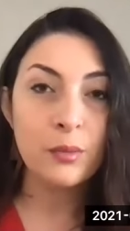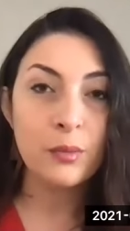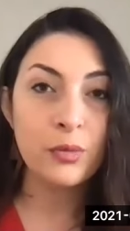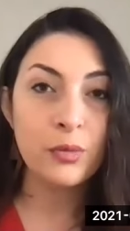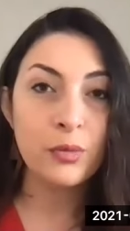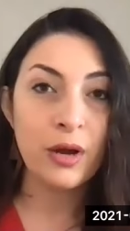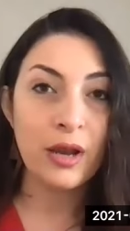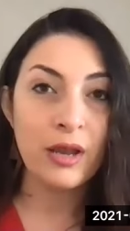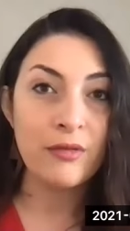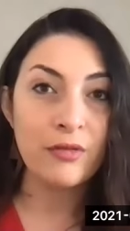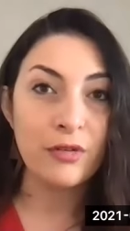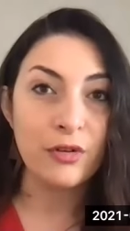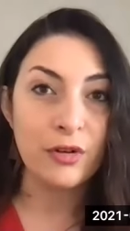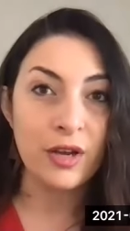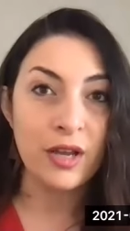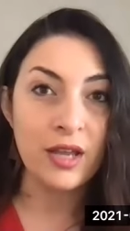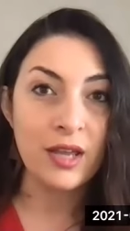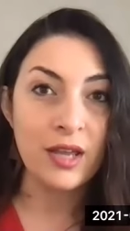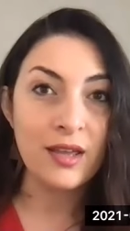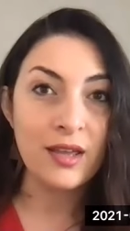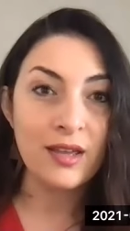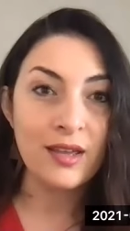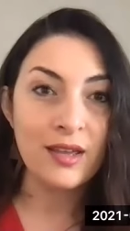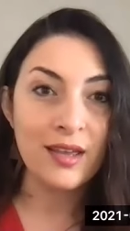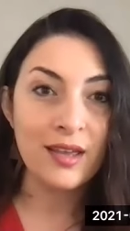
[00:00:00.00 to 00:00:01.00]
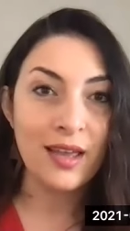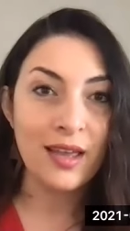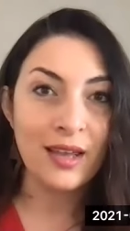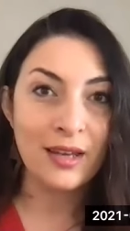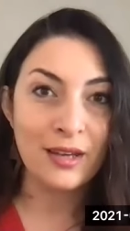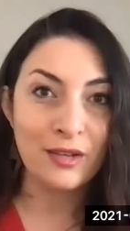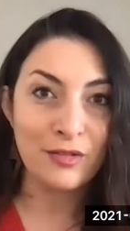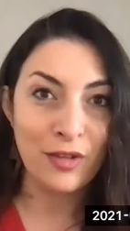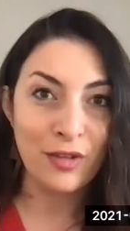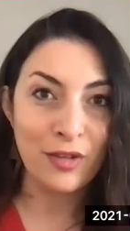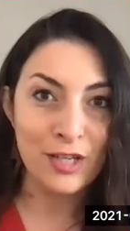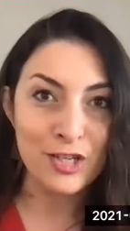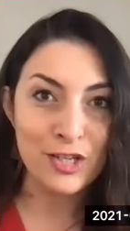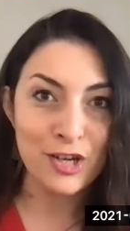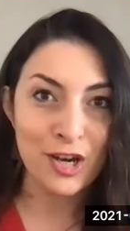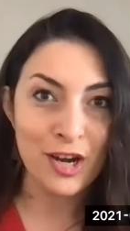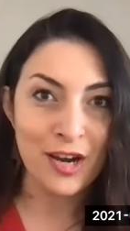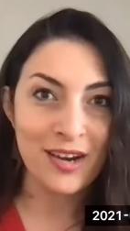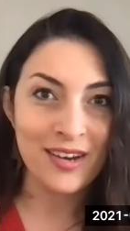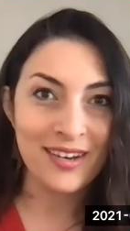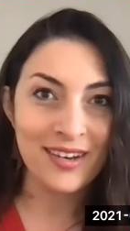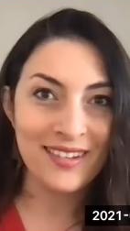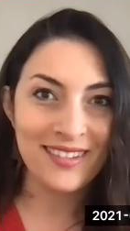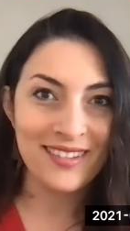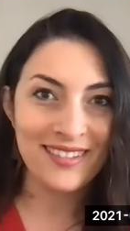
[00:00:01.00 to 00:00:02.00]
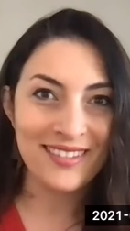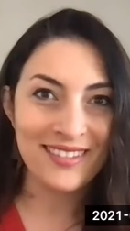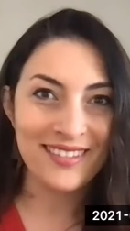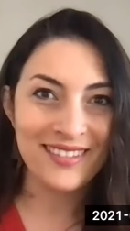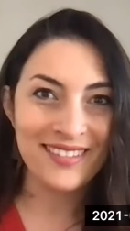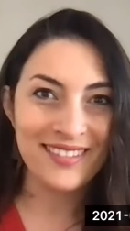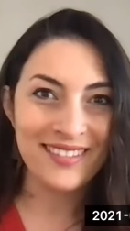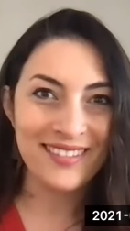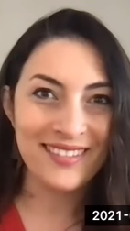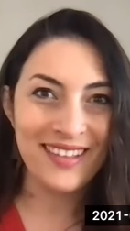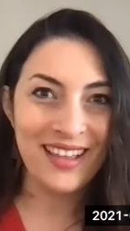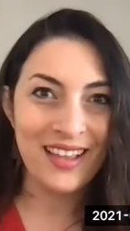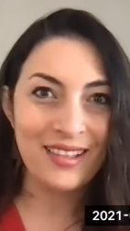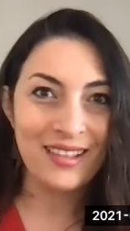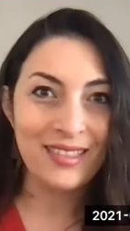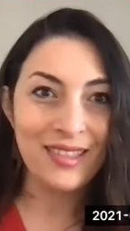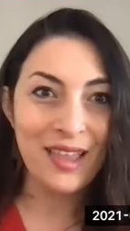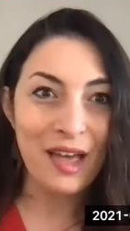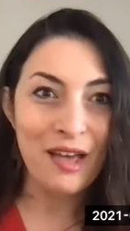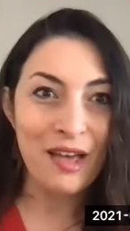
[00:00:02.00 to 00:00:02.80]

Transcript: bravery, and adventure. Mm,